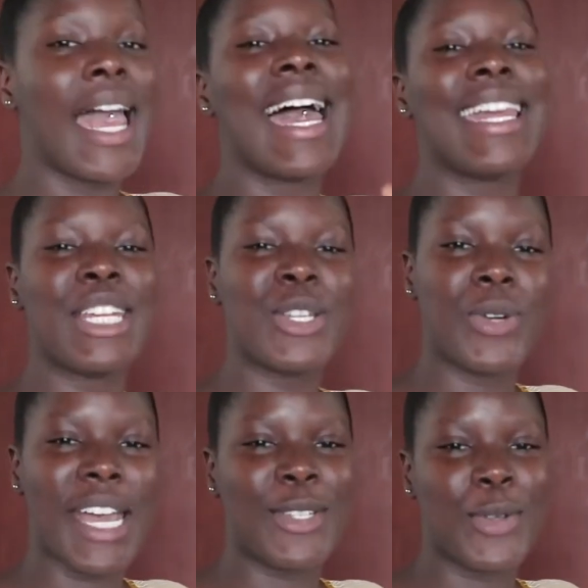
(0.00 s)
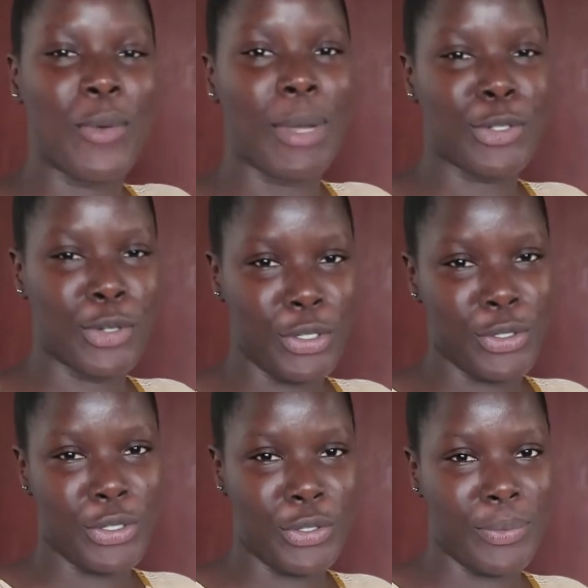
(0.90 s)
I need you guys to comment on
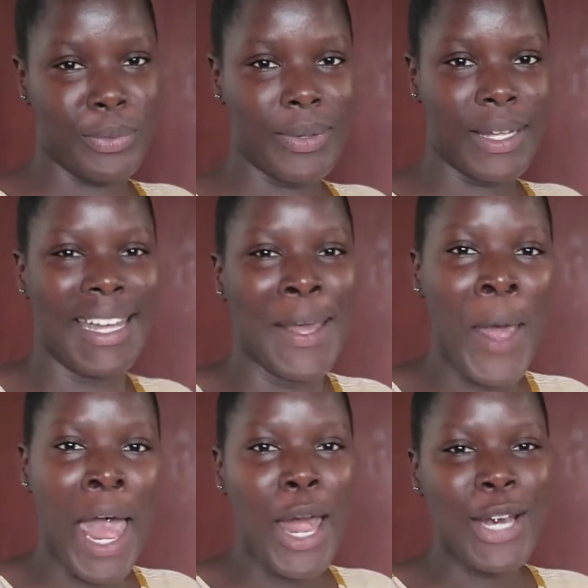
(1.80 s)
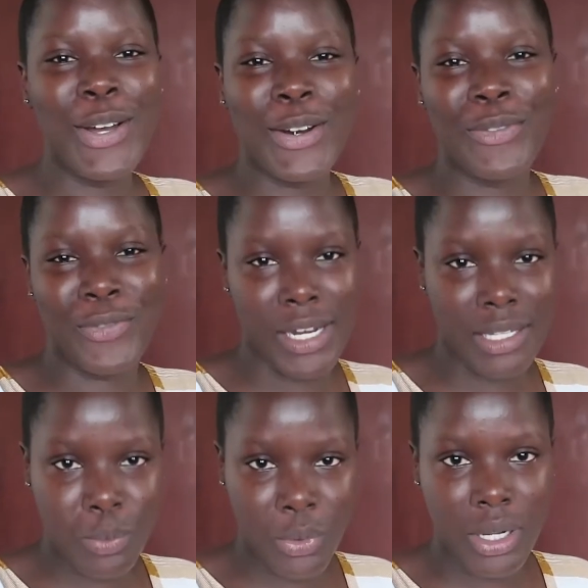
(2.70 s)
YouTube not on
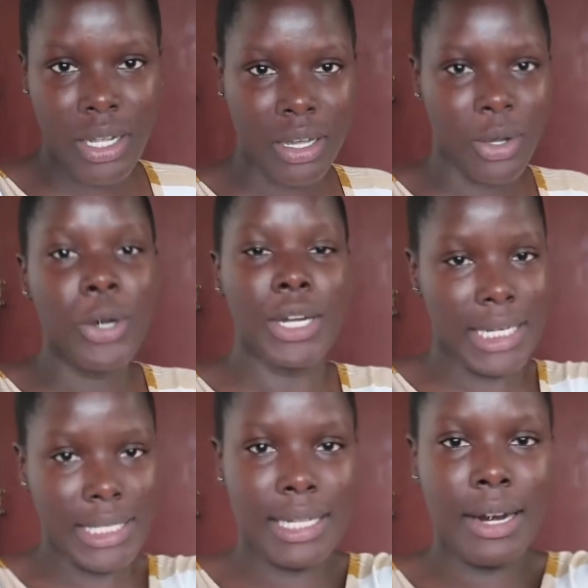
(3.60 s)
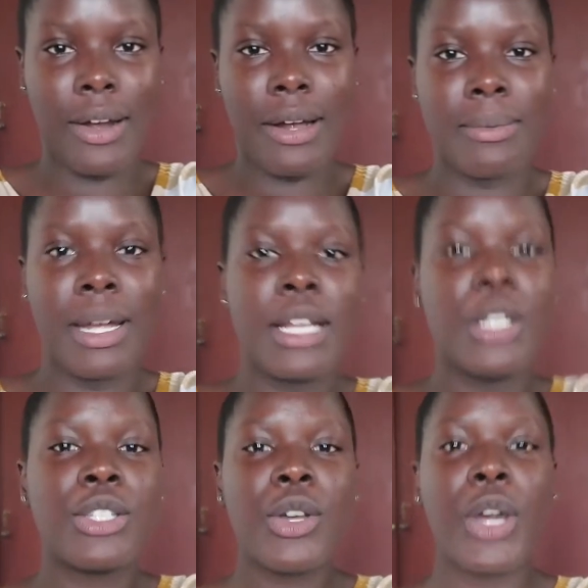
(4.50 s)
Facebook or Instagram.
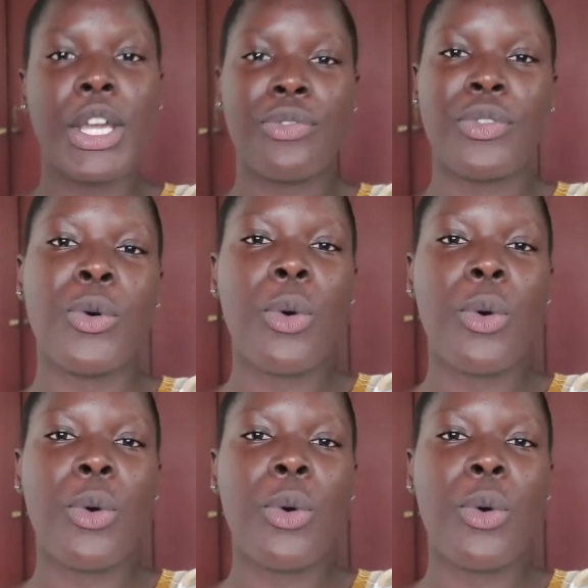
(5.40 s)
So if you